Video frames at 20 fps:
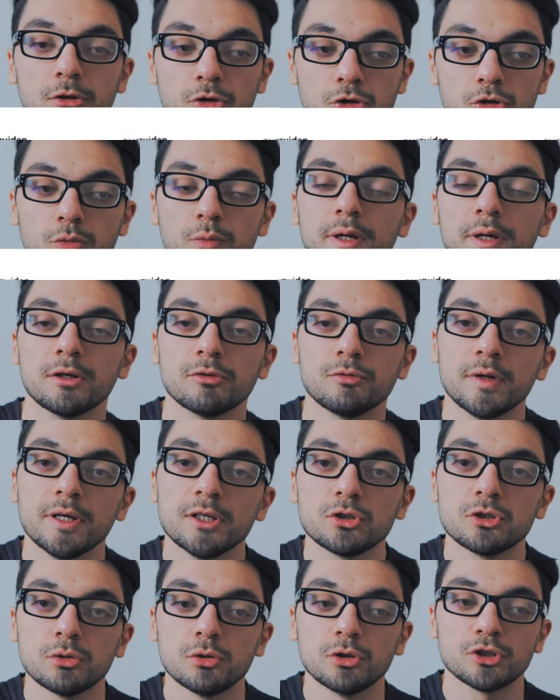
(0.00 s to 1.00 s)
doing
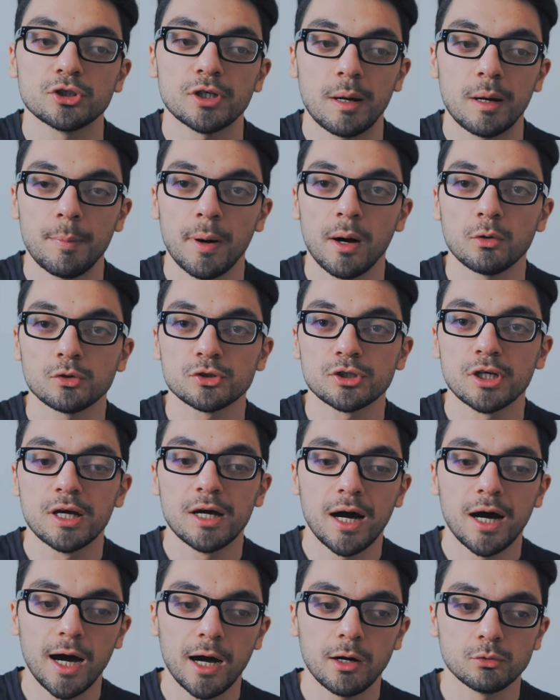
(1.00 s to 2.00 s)
research about
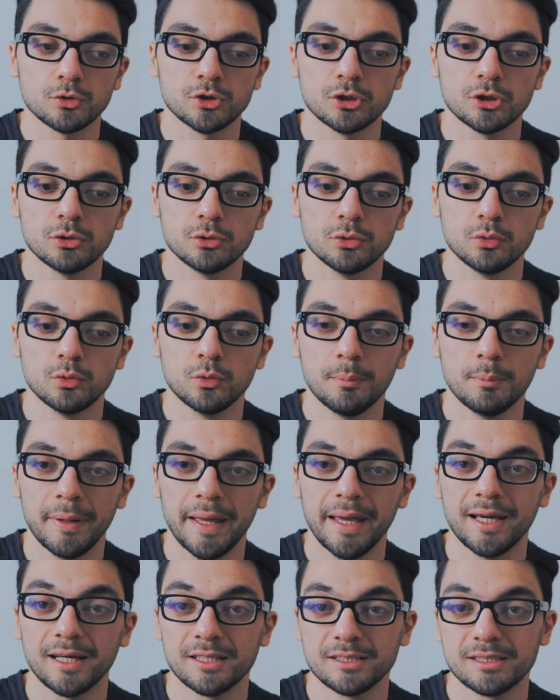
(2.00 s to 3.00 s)
how to
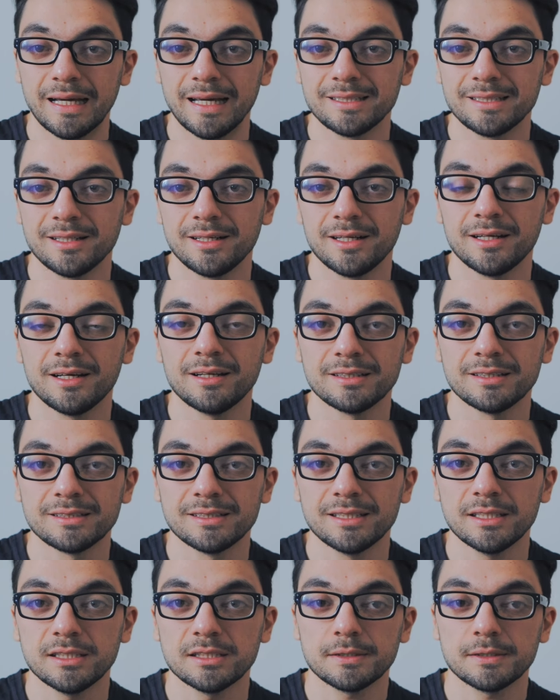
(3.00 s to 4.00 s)
make a data
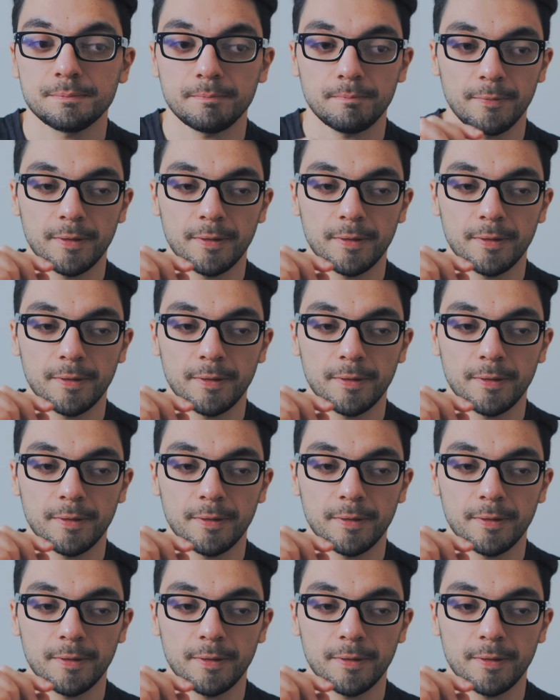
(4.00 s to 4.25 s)
analysis